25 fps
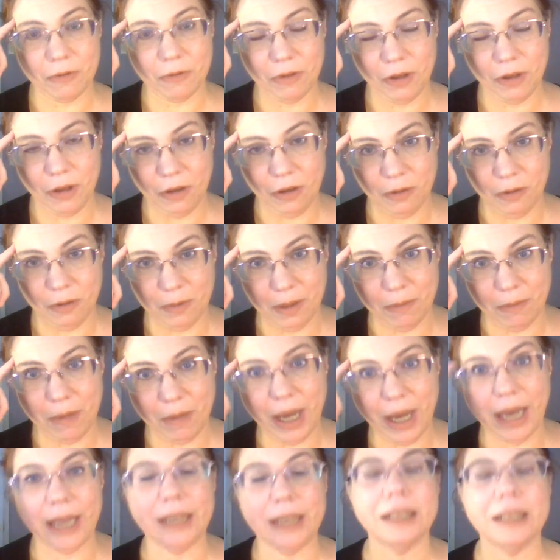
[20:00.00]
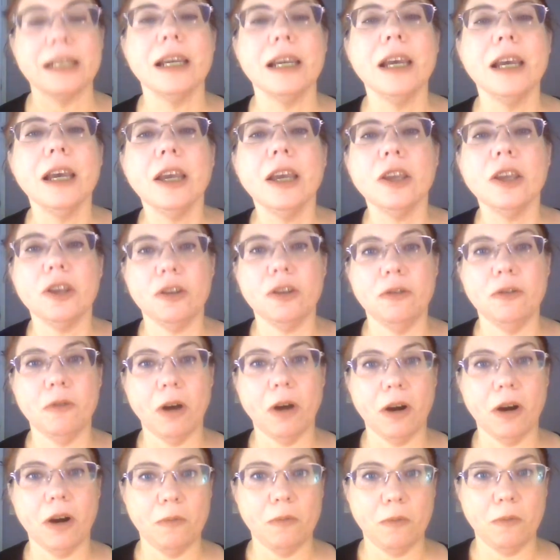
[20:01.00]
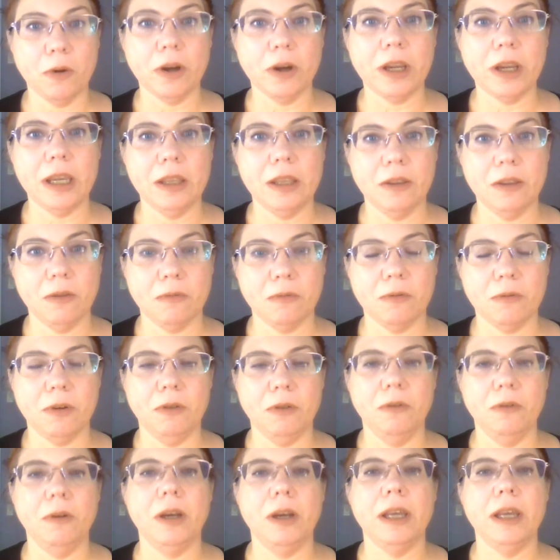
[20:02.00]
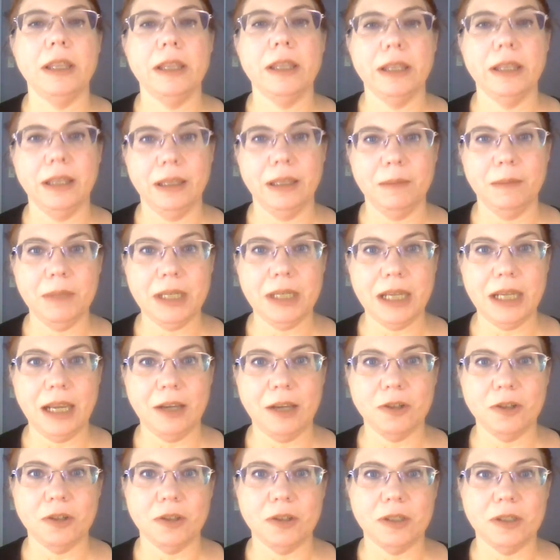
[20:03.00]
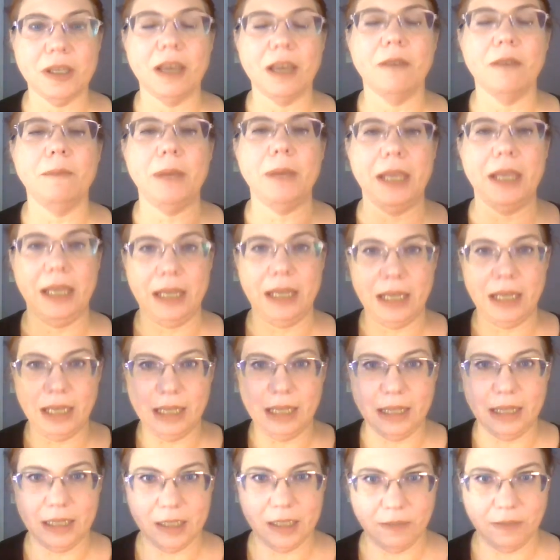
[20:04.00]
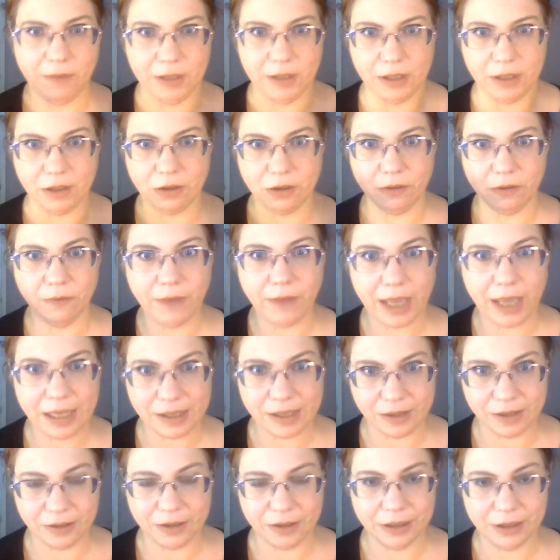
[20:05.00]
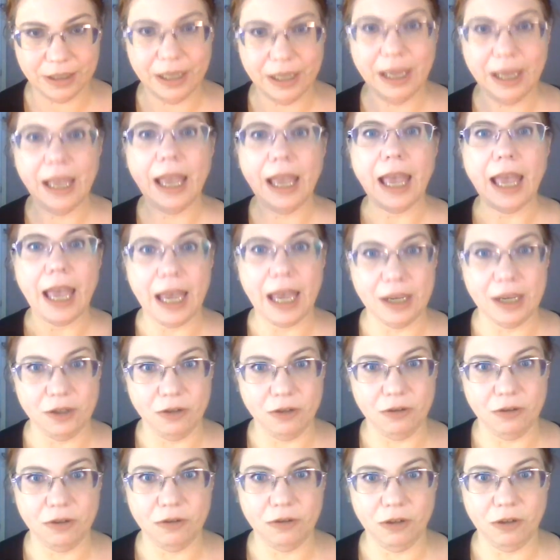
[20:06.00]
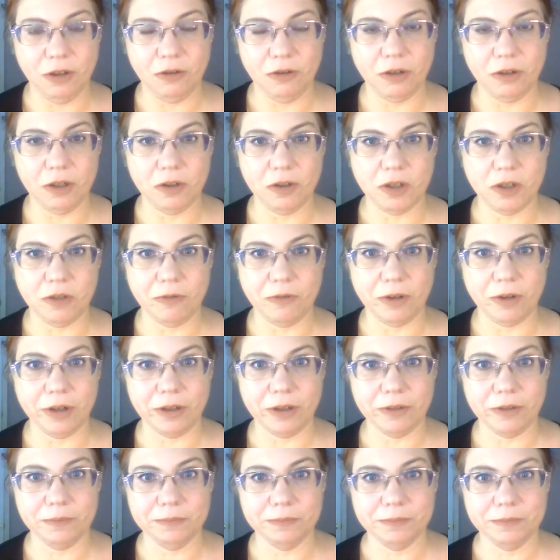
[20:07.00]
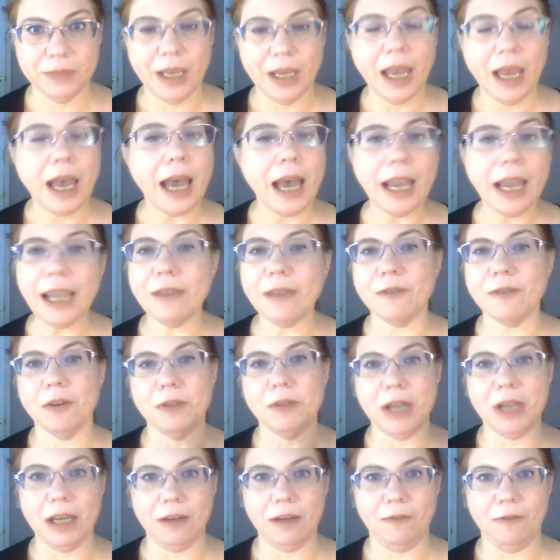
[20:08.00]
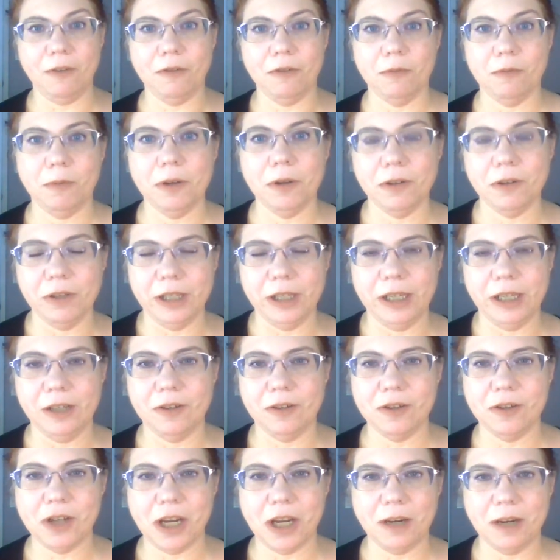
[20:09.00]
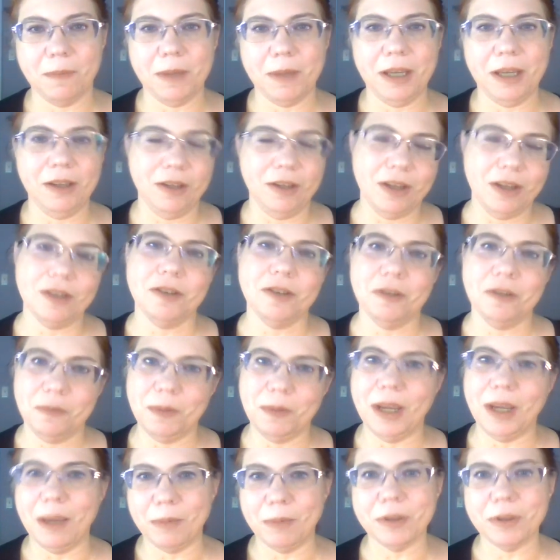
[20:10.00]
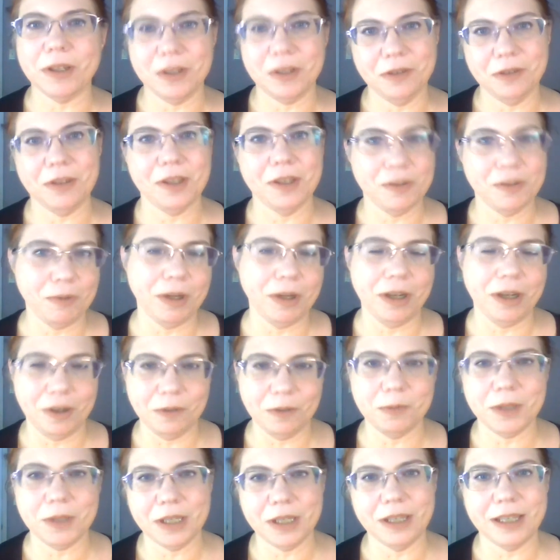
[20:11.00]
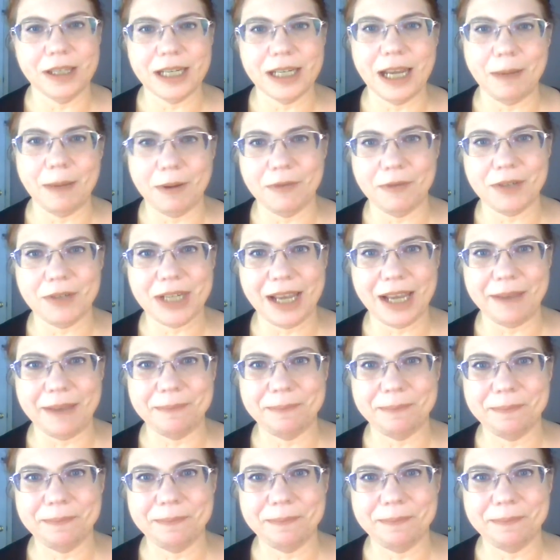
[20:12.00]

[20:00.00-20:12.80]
the human mind. You are working through the limitations of being in this physical vessel as you're doing your energy work. I have no doubt if you're a purely energetic being, yes, you'd be able to do this 100% of the time, every time.